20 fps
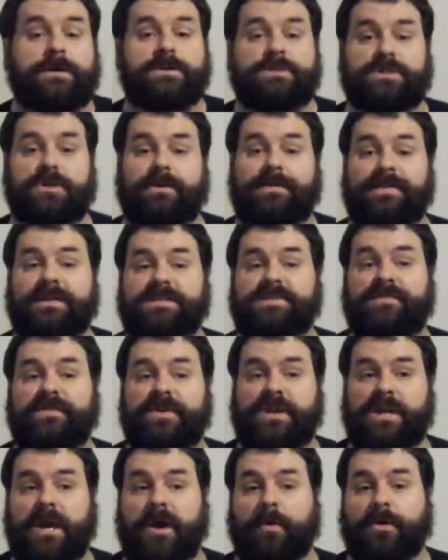So in this
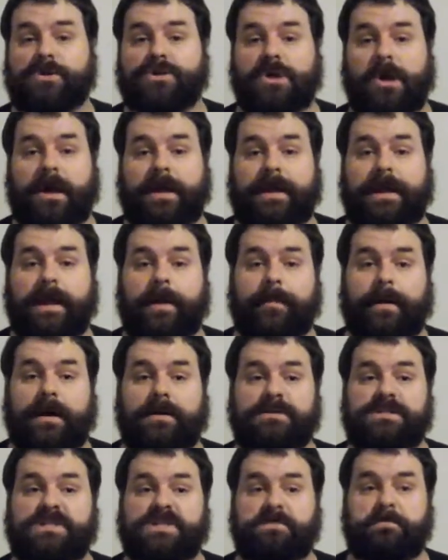video we're talking
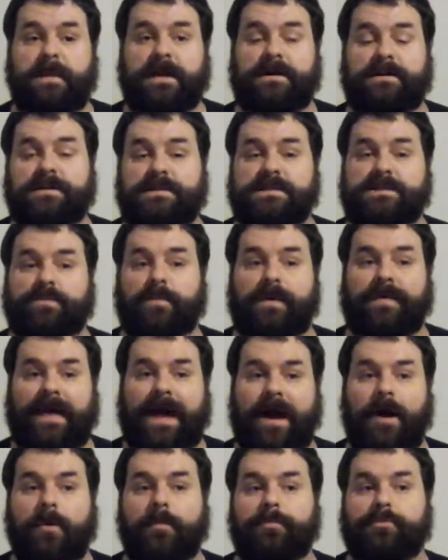about spells
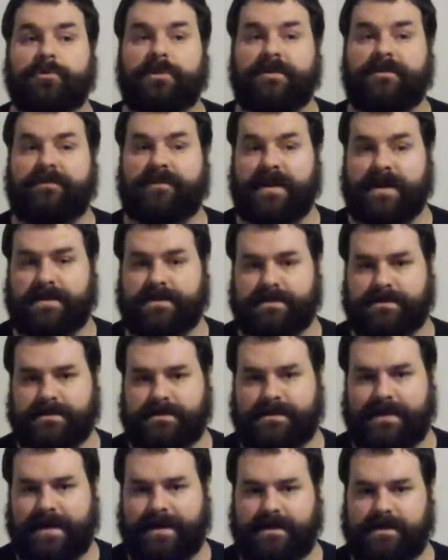without
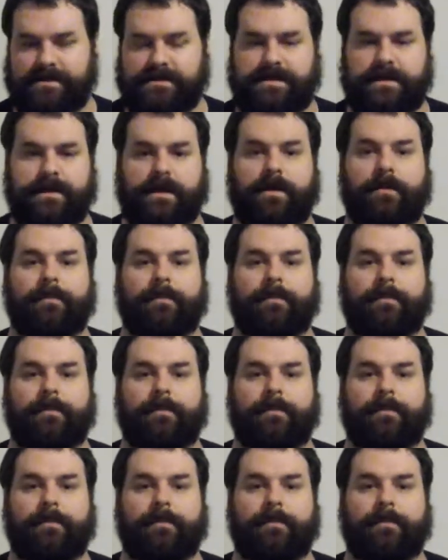prefixes, that is,